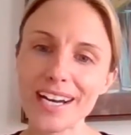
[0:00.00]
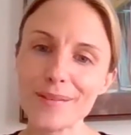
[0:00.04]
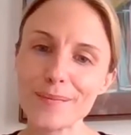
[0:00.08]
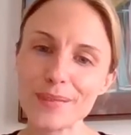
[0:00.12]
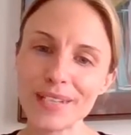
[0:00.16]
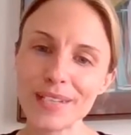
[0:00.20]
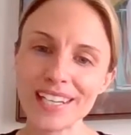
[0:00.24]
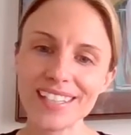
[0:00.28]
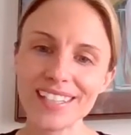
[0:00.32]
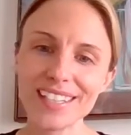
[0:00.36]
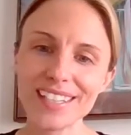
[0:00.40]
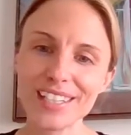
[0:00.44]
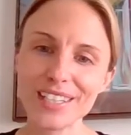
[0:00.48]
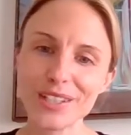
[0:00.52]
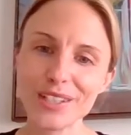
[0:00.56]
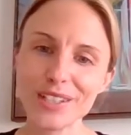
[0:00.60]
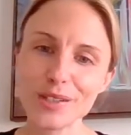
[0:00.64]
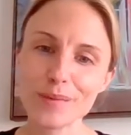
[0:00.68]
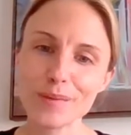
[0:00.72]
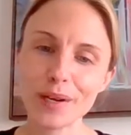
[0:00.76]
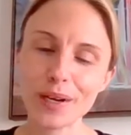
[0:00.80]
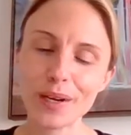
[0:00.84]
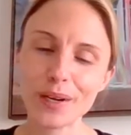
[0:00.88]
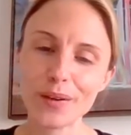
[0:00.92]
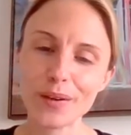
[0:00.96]
updating
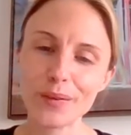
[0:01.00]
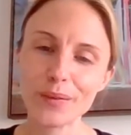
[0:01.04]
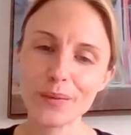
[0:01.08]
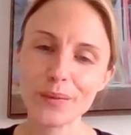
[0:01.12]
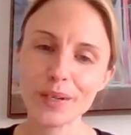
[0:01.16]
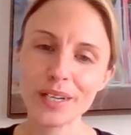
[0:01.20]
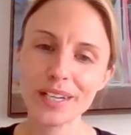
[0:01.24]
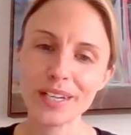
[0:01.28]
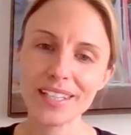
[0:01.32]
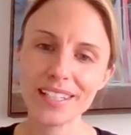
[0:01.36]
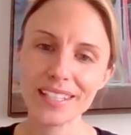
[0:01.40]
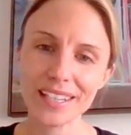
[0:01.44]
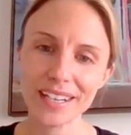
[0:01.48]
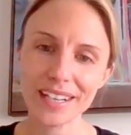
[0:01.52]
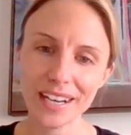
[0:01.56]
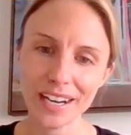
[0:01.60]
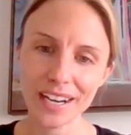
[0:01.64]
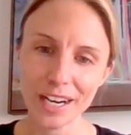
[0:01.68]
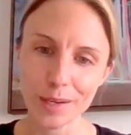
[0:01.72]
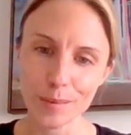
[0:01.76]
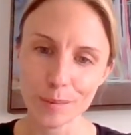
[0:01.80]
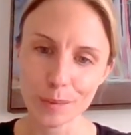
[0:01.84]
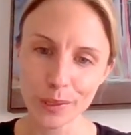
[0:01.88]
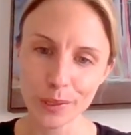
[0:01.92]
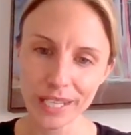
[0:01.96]
you about what
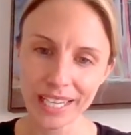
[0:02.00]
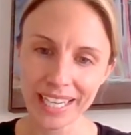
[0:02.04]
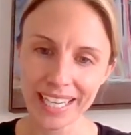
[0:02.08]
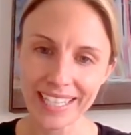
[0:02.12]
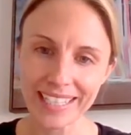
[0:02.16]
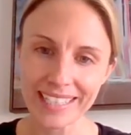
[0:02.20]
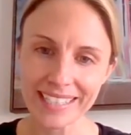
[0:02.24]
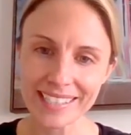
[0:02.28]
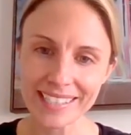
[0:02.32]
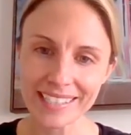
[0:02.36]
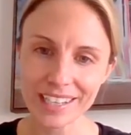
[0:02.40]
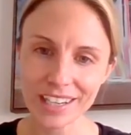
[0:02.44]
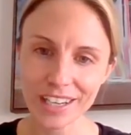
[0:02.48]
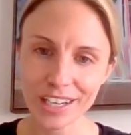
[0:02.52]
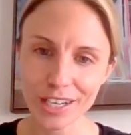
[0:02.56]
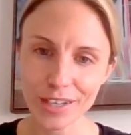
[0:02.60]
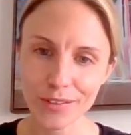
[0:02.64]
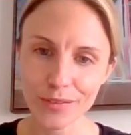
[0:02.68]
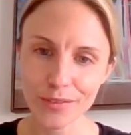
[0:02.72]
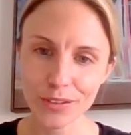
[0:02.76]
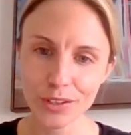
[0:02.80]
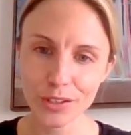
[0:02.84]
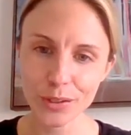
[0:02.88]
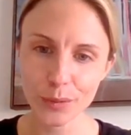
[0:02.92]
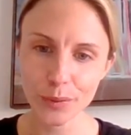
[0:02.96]
our plans
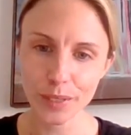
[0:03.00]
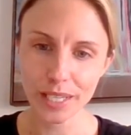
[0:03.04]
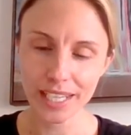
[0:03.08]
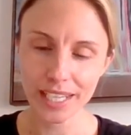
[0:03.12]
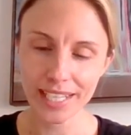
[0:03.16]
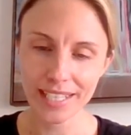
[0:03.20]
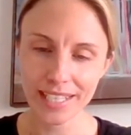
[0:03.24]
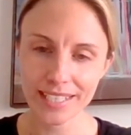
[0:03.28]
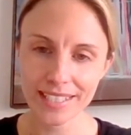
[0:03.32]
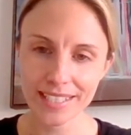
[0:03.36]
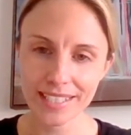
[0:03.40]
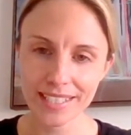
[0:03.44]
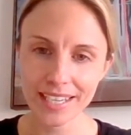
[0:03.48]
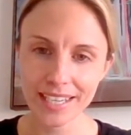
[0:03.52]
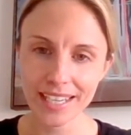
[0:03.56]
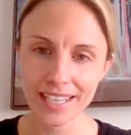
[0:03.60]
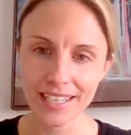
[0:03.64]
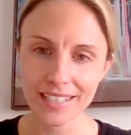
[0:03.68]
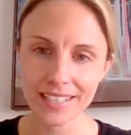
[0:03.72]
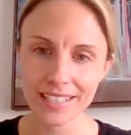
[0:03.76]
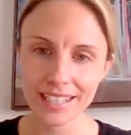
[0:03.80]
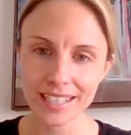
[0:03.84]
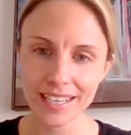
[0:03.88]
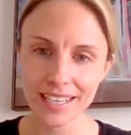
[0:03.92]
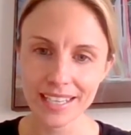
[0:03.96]
are for the weeks
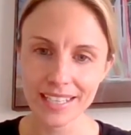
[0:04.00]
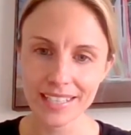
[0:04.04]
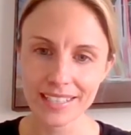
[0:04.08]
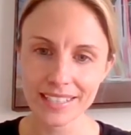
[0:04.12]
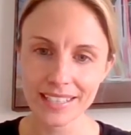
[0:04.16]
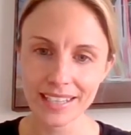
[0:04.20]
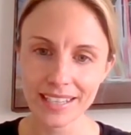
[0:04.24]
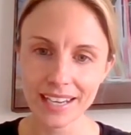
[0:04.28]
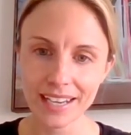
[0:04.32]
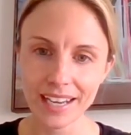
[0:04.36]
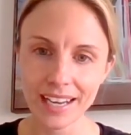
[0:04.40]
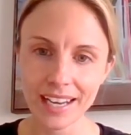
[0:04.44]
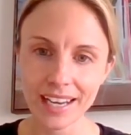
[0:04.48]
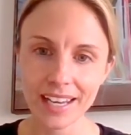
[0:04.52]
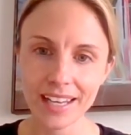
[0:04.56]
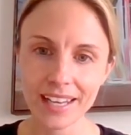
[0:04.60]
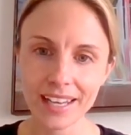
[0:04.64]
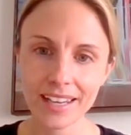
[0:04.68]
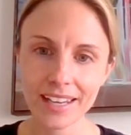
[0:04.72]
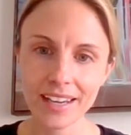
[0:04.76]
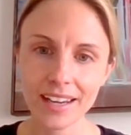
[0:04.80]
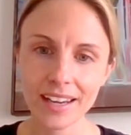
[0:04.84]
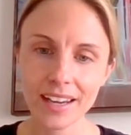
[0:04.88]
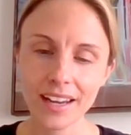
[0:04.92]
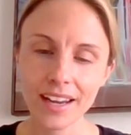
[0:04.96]
and days ahead,